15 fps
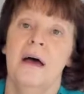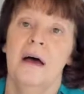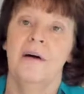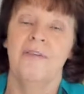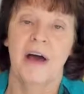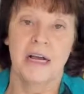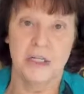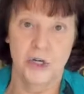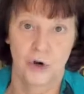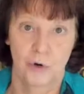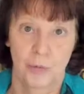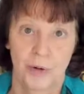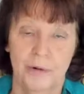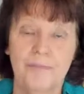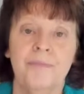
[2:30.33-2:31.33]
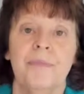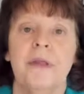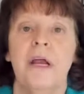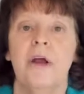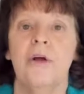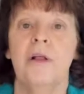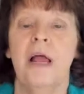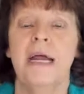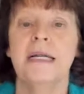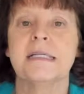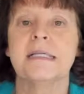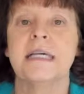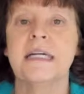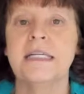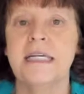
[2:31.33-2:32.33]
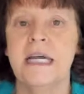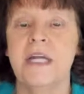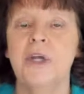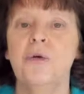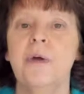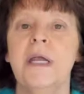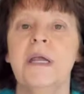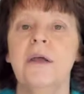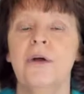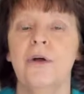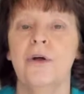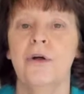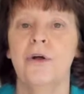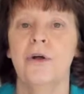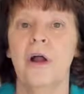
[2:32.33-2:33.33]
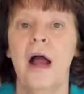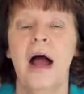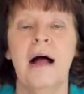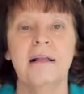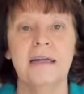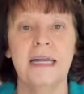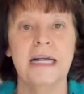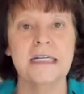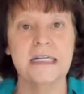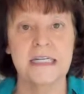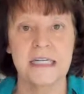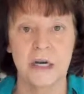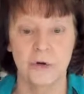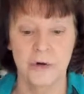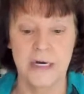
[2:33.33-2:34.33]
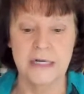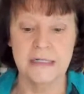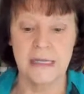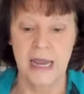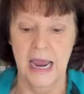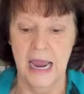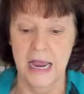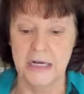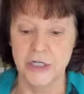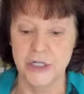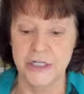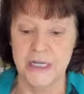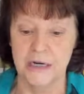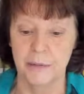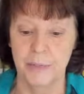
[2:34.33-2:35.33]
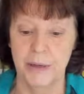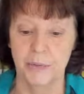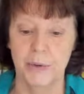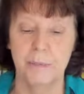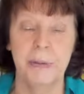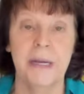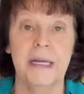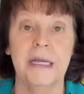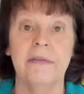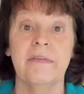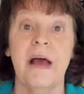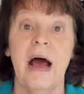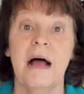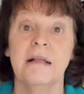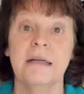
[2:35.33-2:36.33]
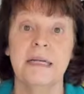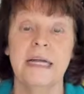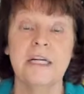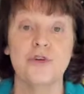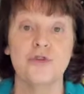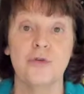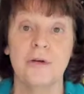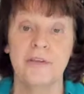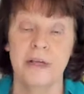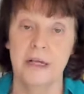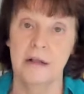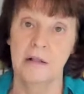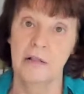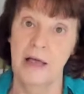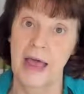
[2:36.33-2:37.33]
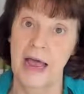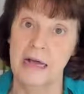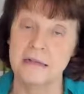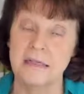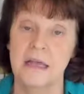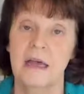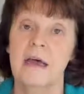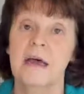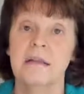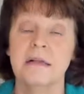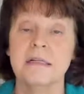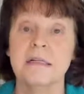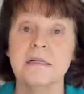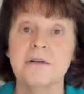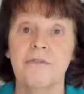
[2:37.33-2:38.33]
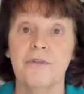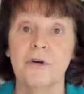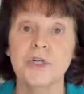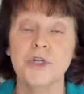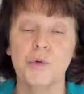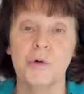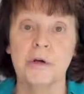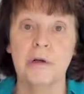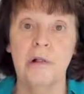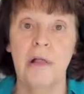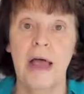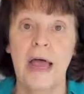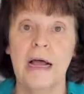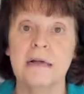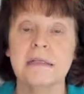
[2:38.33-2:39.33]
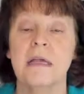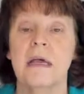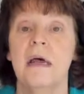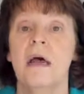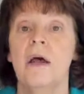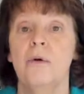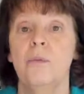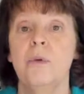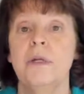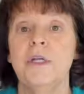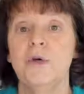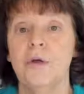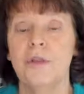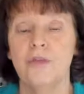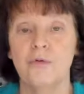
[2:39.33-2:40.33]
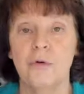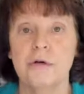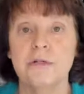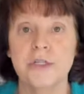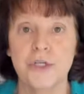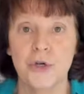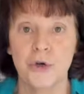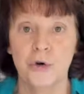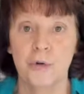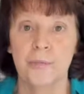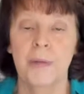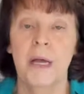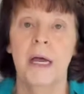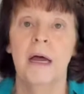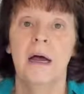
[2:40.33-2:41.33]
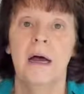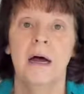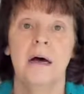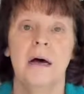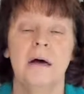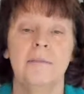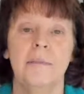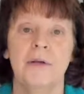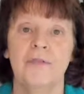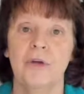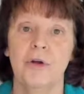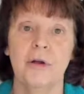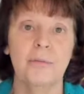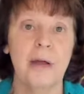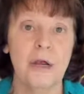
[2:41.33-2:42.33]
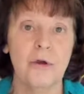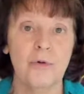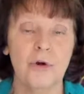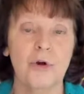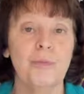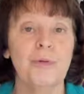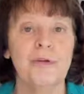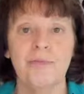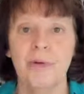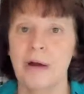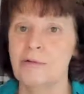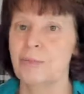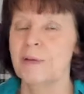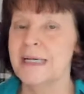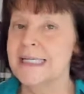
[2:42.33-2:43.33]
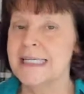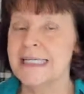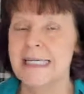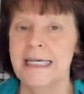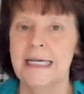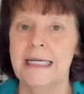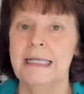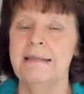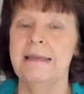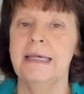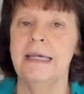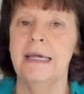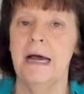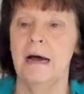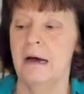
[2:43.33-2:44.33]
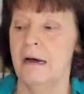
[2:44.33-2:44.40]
of October, Caroline is continuing her holiday series, and she's going to be repeating the holiday trivet class. This is a virtual class. We do it through Zoom. If you're in my group, you've probably seen the